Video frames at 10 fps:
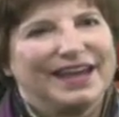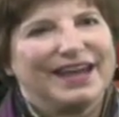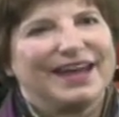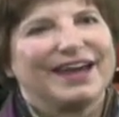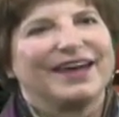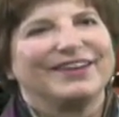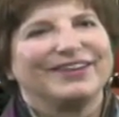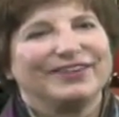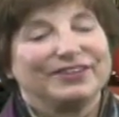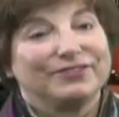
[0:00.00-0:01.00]
and you
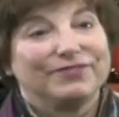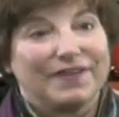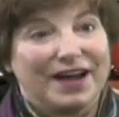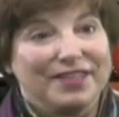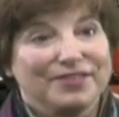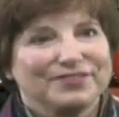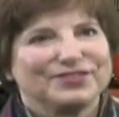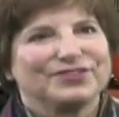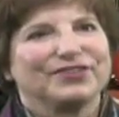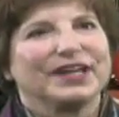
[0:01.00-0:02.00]
need to find those
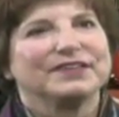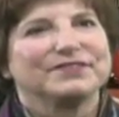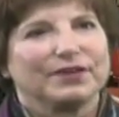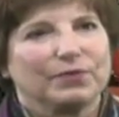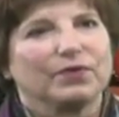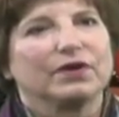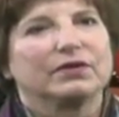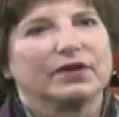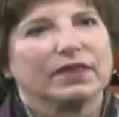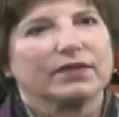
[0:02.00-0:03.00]
strengths and
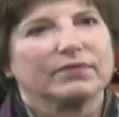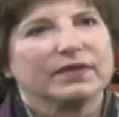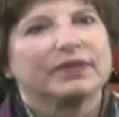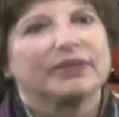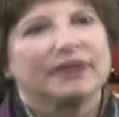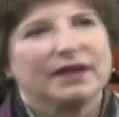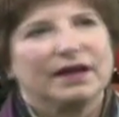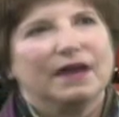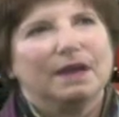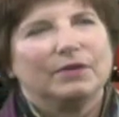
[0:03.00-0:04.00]
work with them.
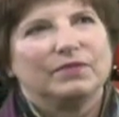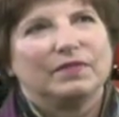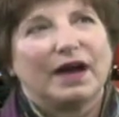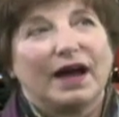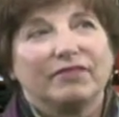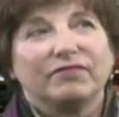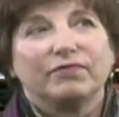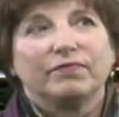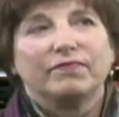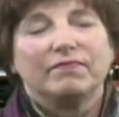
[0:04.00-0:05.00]
Um, I've
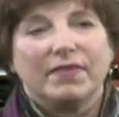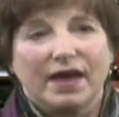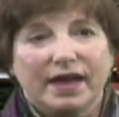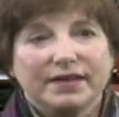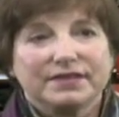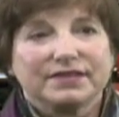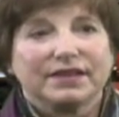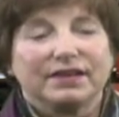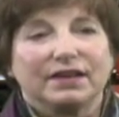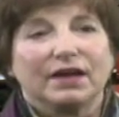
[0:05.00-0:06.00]
met
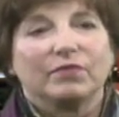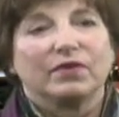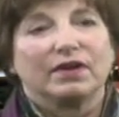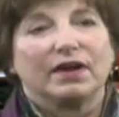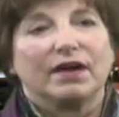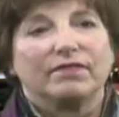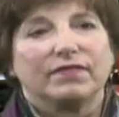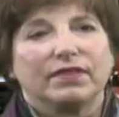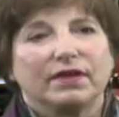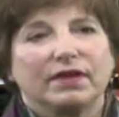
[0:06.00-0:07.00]
a number
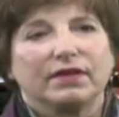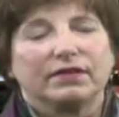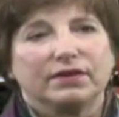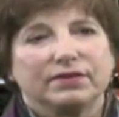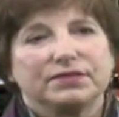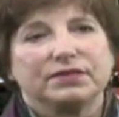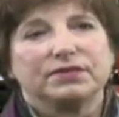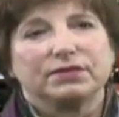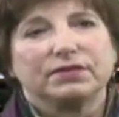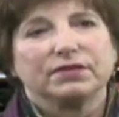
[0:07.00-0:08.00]
of the literacy
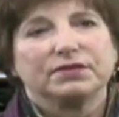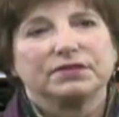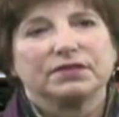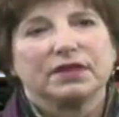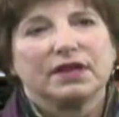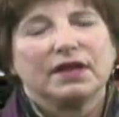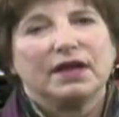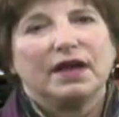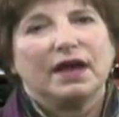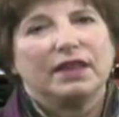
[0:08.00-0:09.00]
tutors,
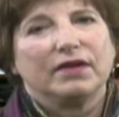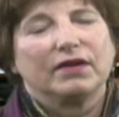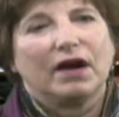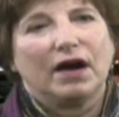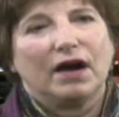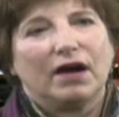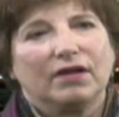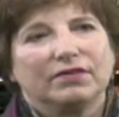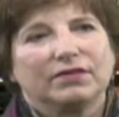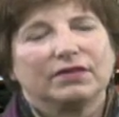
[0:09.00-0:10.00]
and they're
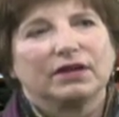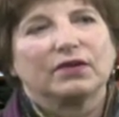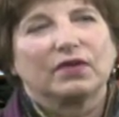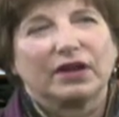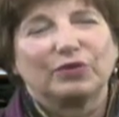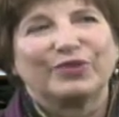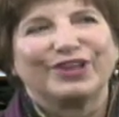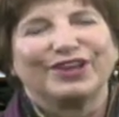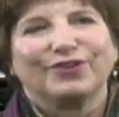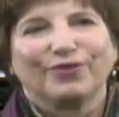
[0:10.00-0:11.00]
all
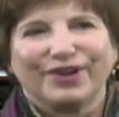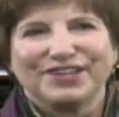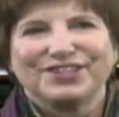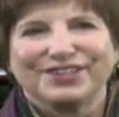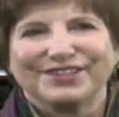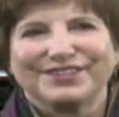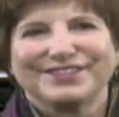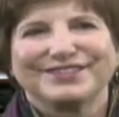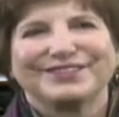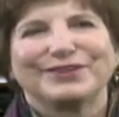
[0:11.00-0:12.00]
incredibly gracious,
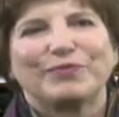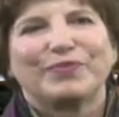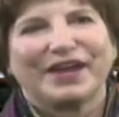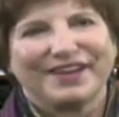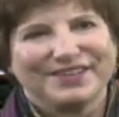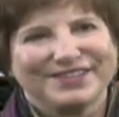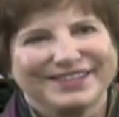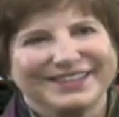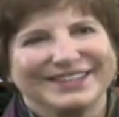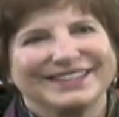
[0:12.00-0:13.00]

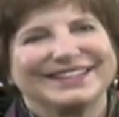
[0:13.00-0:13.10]
patient,